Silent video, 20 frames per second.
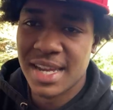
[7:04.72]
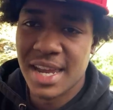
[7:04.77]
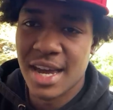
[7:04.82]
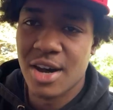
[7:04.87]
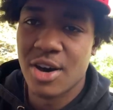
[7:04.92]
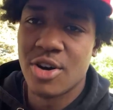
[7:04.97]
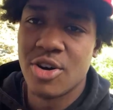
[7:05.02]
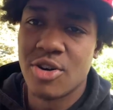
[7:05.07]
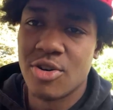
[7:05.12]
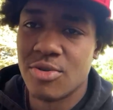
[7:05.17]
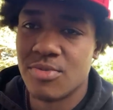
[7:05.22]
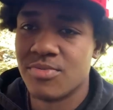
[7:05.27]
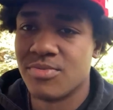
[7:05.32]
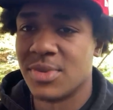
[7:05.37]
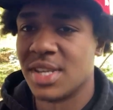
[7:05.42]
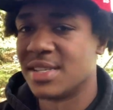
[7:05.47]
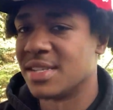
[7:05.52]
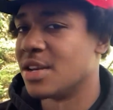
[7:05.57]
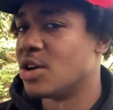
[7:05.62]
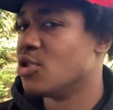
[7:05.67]
at home,
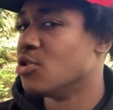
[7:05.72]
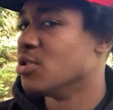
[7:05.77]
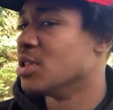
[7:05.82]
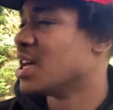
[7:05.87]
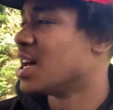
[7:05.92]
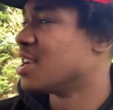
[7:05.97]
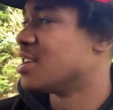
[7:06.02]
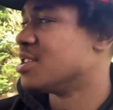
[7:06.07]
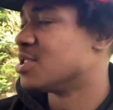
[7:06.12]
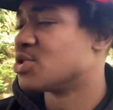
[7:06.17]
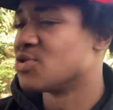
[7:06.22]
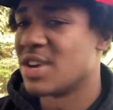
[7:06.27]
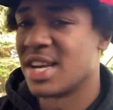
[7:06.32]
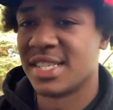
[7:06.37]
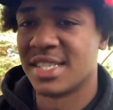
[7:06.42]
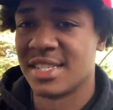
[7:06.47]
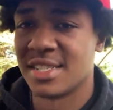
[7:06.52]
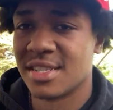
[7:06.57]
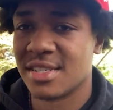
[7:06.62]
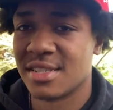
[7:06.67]
there's a whole lot of
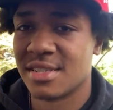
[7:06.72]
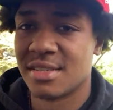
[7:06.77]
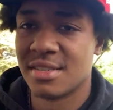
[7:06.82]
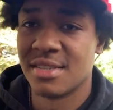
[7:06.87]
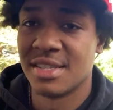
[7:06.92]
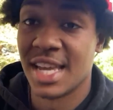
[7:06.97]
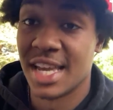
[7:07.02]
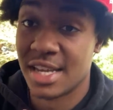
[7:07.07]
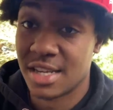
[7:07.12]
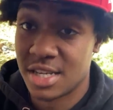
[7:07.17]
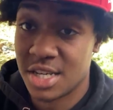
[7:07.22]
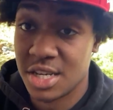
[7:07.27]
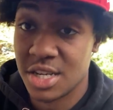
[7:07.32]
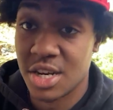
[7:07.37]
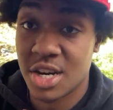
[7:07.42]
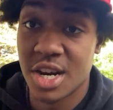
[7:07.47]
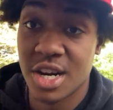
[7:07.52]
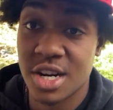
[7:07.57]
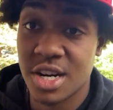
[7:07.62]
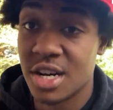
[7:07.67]
distractions that could
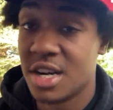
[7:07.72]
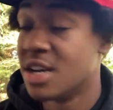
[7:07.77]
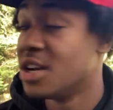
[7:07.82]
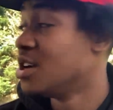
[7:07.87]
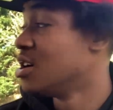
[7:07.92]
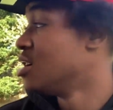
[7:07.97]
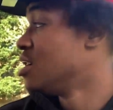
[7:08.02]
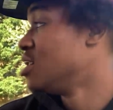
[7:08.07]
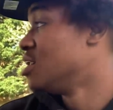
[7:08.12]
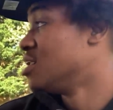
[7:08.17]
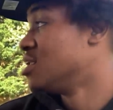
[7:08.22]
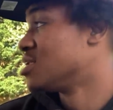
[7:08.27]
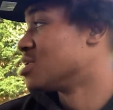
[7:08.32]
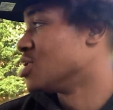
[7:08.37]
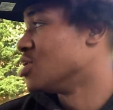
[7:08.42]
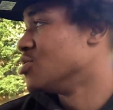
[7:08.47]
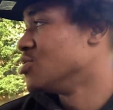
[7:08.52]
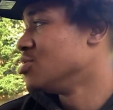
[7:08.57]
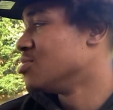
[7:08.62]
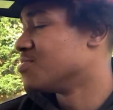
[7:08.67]
occur.
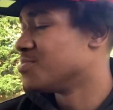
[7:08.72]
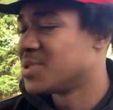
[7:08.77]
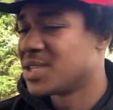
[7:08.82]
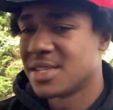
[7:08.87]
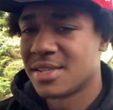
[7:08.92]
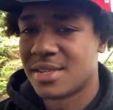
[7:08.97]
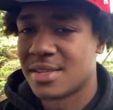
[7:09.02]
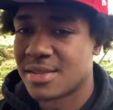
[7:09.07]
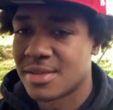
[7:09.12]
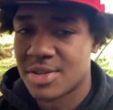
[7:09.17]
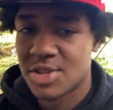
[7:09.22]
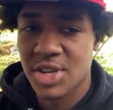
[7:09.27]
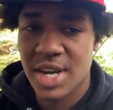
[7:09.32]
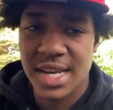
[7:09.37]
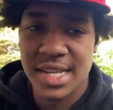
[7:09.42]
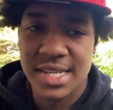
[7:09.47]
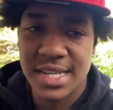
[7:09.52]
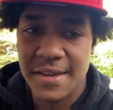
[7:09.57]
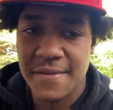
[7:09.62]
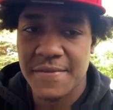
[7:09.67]
So just trying
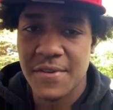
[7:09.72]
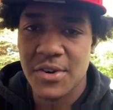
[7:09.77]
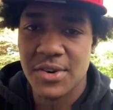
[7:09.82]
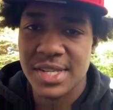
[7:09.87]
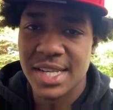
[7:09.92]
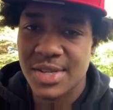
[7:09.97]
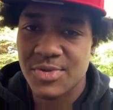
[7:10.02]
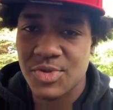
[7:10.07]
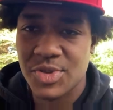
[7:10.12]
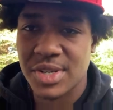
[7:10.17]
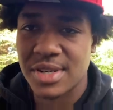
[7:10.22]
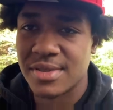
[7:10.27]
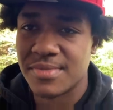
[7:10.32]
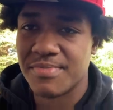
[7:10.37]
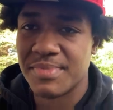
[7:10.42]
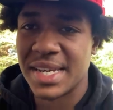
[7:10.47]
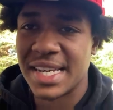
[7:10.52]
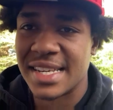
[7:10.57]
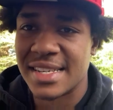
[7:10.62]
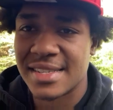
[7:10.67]
to stay focused. That's one of the
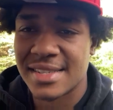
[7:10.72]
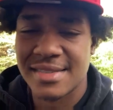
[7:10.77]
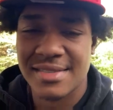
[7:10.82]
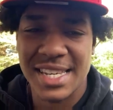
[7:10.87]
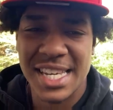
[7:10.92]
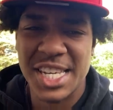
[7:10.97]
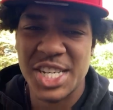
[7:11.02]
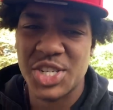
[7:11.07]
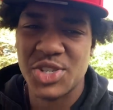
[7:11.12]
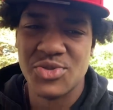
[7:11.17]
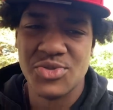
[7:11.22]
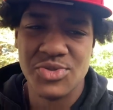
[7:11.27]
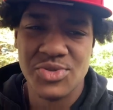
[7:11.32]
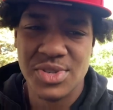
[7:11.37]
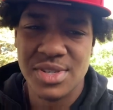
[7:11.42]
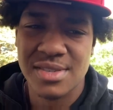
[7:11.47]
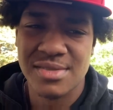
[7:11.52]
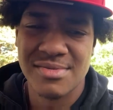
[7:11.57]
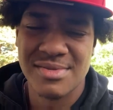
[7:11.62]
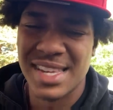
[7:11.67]
biggest issues
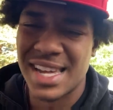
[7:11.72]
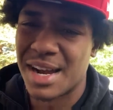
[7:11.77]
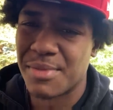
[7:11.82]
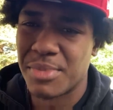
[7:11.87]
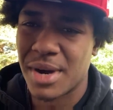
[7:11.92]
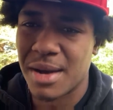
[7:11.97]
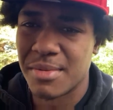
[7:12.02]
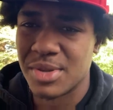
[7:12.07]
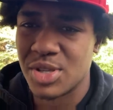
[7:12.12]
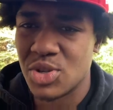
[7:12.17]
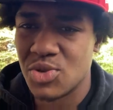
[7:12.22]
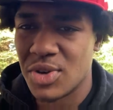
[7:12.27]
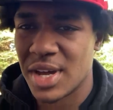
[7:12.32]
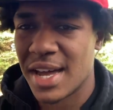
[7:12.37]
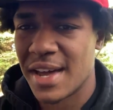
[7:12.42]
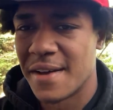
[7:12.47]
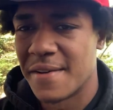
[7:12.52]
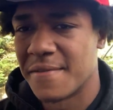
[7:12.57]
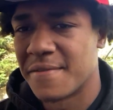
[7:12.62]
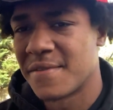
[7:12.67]
that I probably do
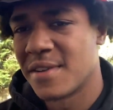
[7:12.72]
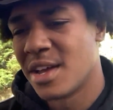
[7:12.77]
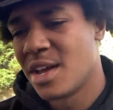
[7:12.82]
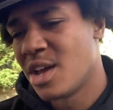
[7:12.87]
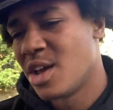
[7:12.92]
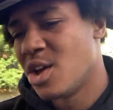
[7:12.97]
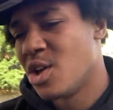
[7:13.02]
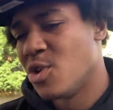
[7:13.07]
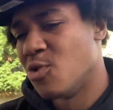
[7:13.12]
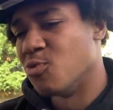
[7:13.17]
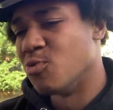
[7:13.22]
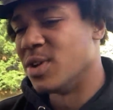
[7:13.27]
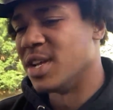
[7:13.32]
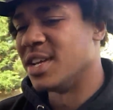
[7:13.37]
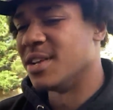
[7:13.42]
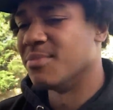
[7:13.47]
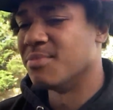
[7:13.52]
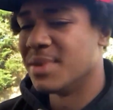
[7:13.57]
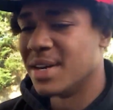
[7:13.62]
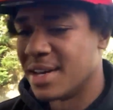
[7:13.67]
have with
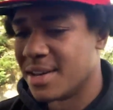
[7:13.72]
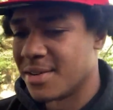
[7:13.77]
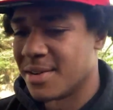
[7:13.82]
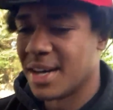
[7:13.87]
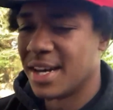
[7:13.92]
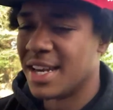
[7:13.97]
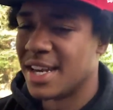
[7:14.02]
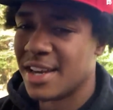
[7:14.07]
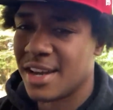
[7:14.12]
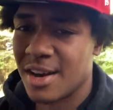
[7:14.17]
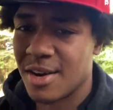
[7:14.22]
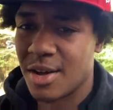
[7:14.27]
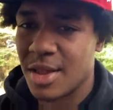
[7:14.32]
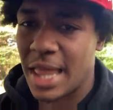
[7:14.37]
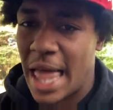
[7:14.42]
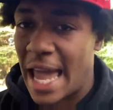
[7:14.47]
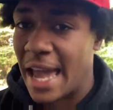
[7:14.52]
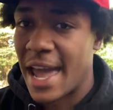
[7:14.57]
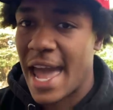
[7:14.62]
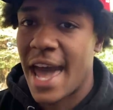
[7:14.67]
it. But other,
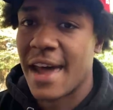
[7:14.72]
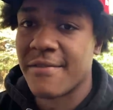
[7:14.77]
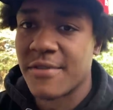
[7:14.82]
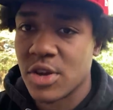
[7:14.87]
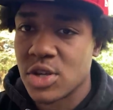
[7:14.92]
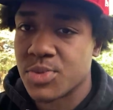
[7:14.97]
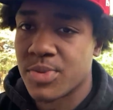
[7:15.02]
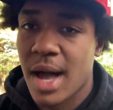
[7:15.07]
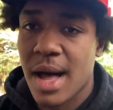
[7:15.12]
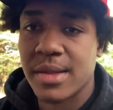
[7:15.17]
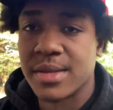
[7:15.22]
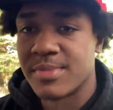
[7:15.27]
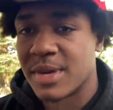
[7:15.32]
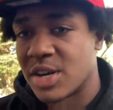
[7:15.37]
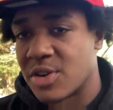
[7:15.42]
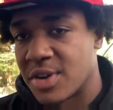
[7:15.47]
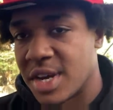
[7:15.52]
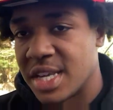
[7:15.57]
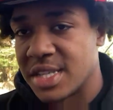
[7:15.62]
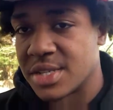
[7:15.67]
like out of those problems, my
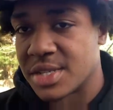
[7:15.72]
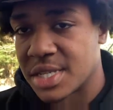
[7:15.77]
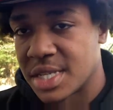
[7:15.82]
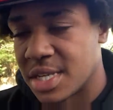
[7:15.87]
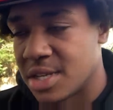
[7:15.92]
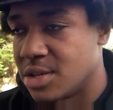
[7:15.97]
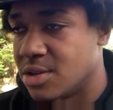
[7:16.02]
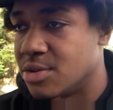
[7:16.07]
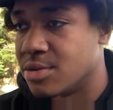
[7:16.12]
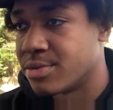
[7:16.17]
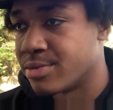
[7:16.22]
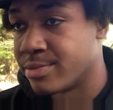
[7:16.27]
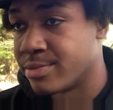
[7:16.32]
grades are still